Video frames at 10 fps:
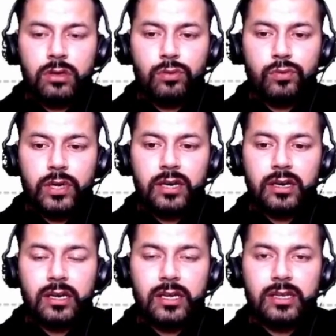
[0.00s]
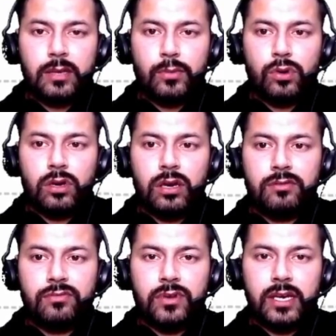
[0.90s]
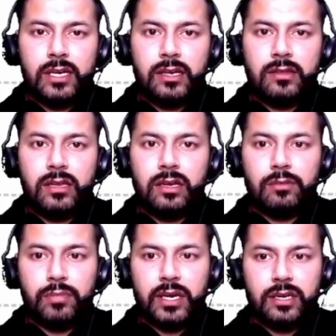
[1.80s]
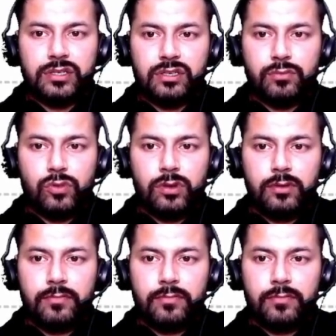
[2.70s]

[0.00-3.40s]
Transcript: while running the program while in the compilation mode.